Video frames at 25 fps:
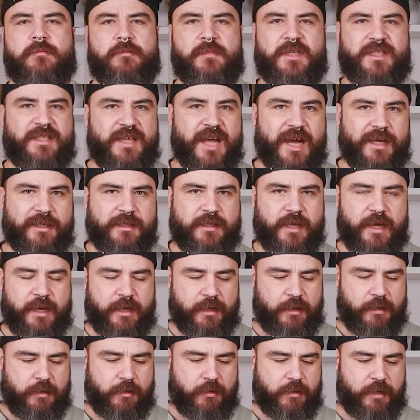disgusting,
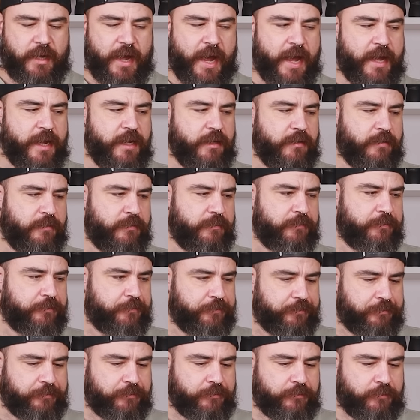okay?
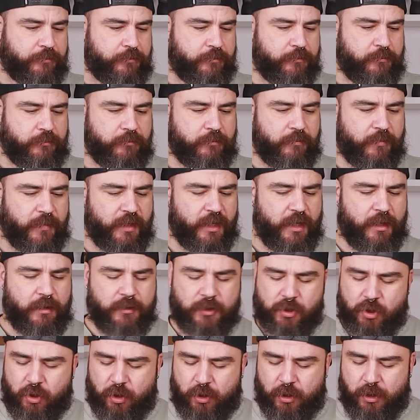
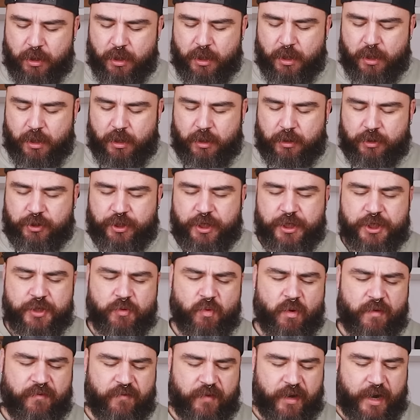So change
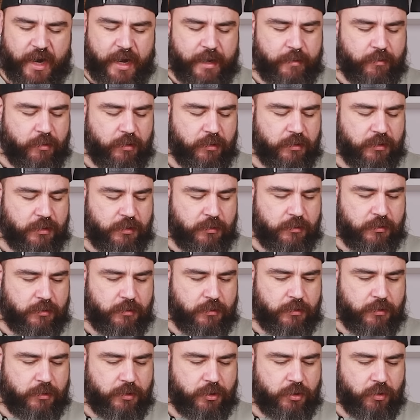one variables
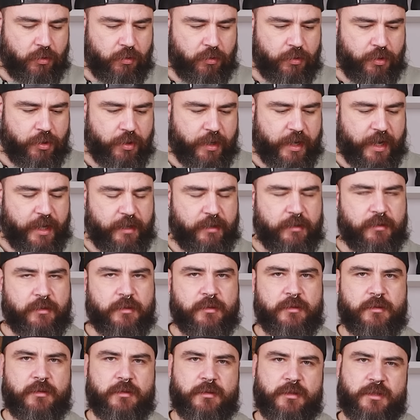so you can
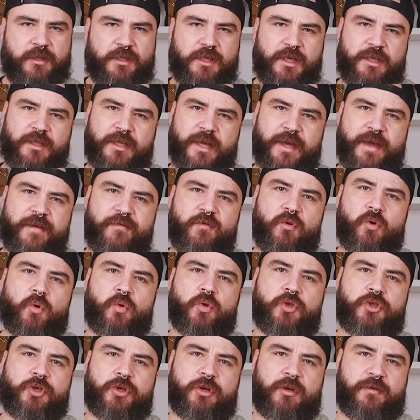see the
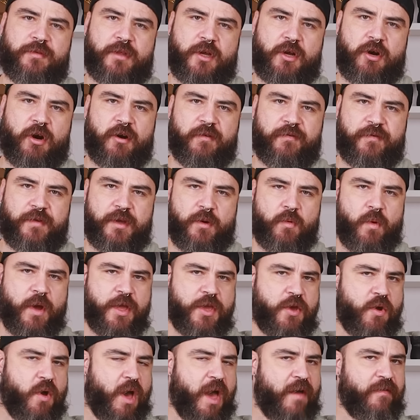evolution of the coffee
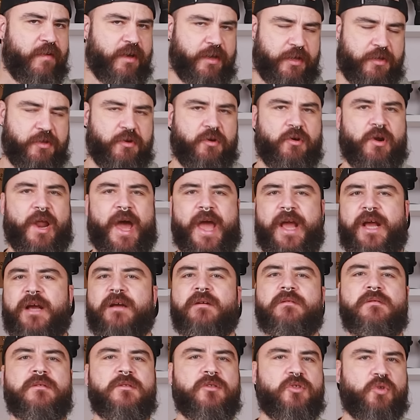when you have, I don't know, like
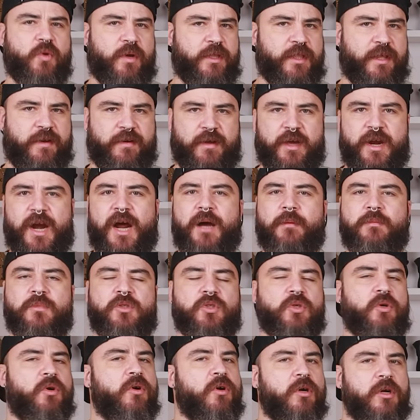200
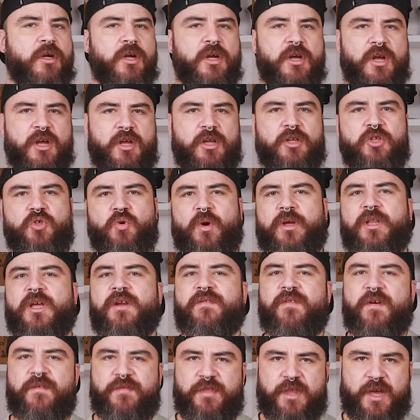grams or
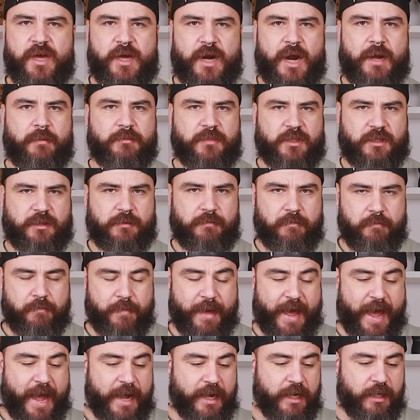250 grams
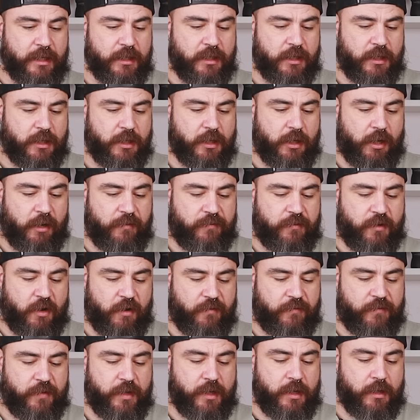bag of
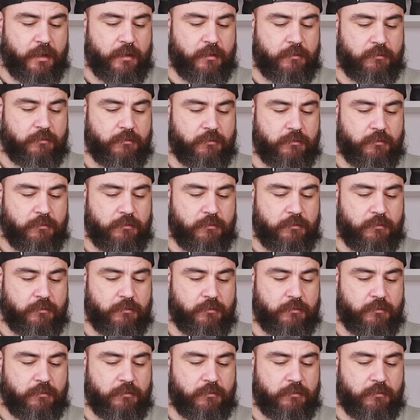coffee.